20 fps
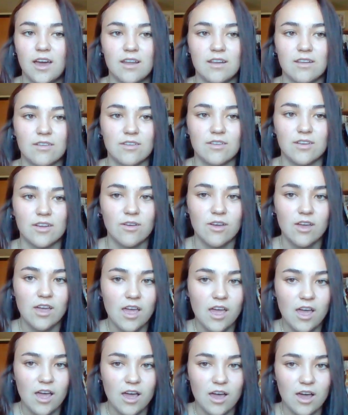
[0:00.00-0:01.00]
I don't know.
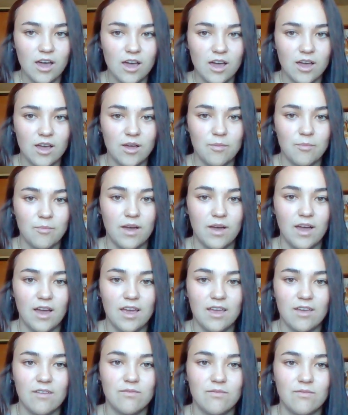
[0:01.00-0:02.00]

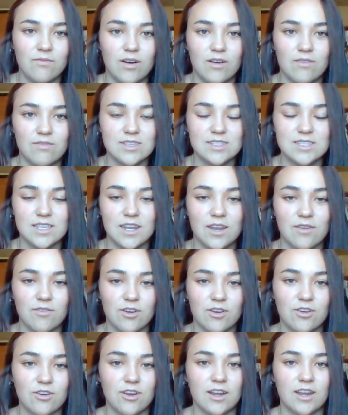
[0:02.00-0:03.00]
I've obviously
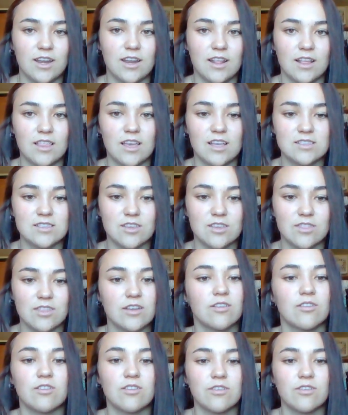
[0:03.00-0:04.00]
never created a class on
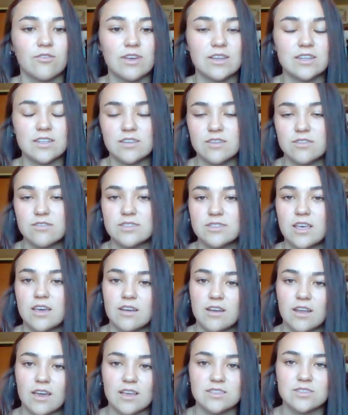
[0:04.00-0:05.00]
there, although I did use
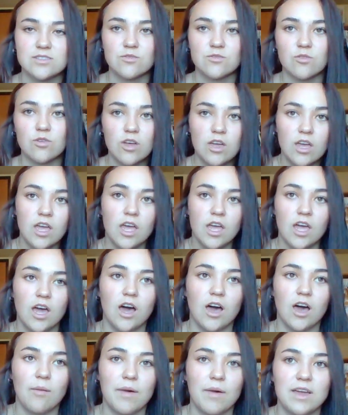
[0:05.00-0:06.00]
that in high school.
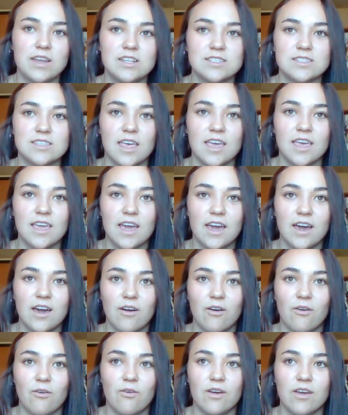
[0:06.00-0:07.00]
I just like
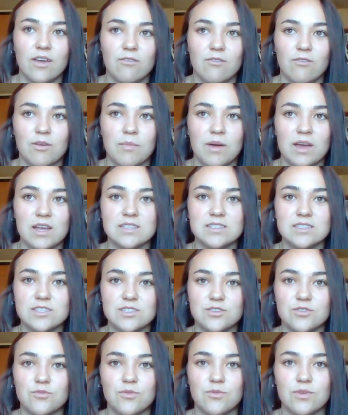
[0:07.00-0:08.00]
how it reminds
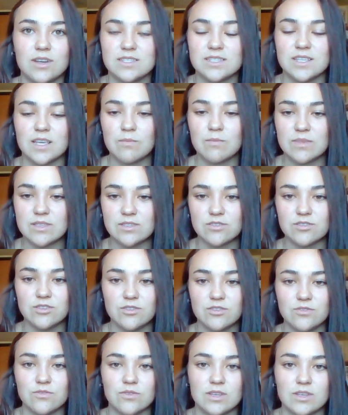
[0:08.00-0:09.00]
you when assignments are
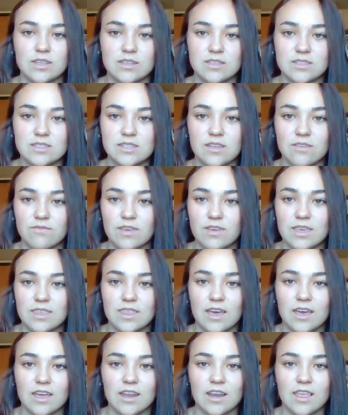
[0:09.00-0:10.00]
due and stuff like
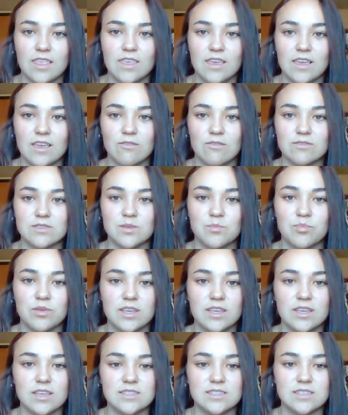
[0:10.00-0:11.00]
that, and I think it was a
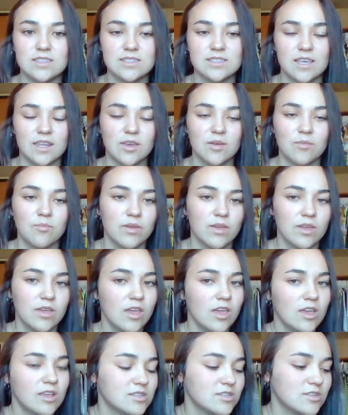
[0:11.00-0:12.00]
pretty easy setup
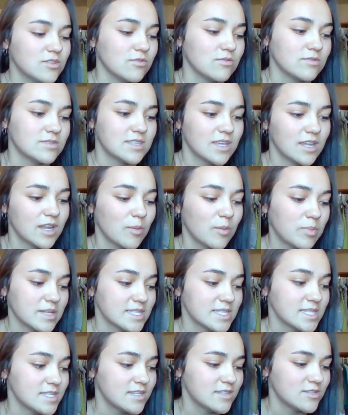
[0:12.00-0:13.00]
to set up
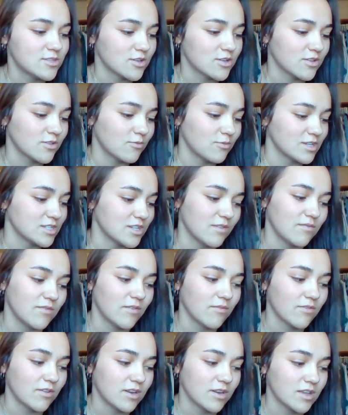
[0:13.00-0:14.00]
as a teacher, which I've
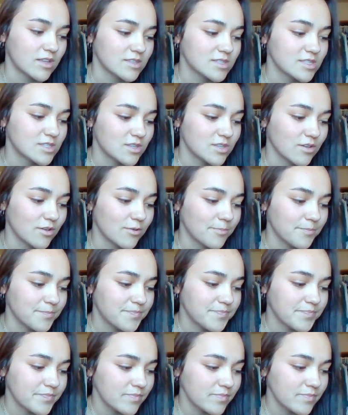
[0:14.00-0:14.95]
never done. So